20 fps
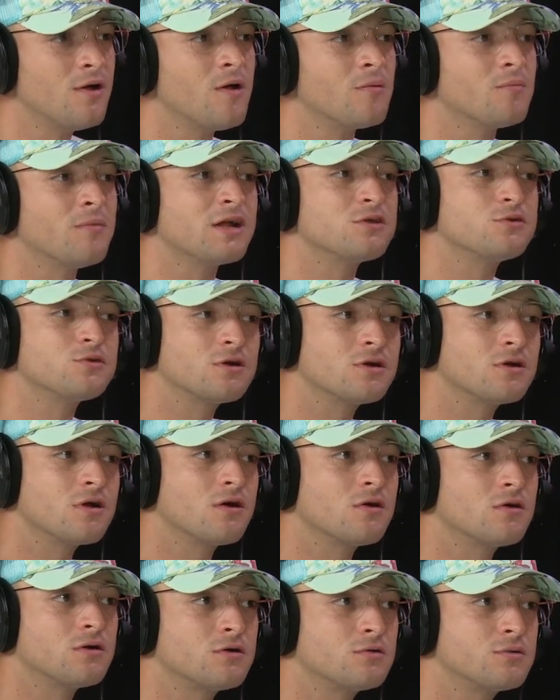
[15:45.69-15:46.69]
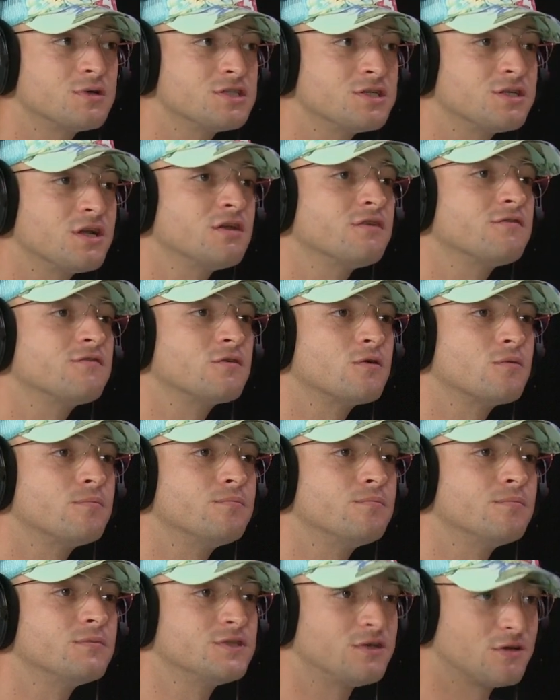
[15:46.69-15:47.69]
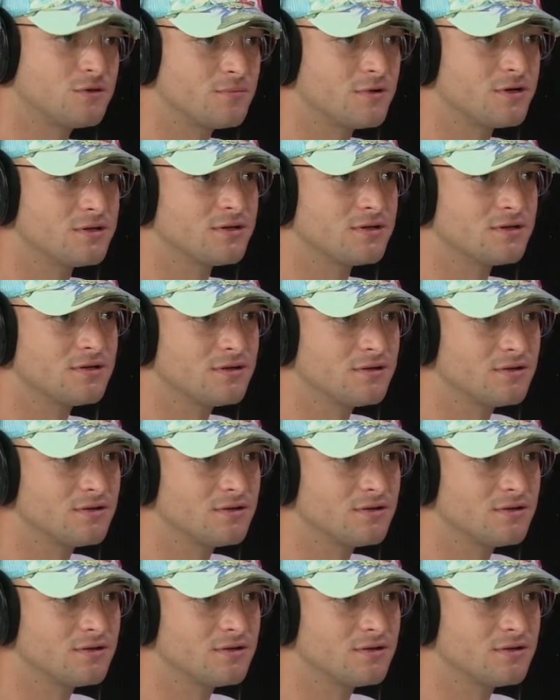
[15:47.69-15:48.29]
but you're originally from Germany,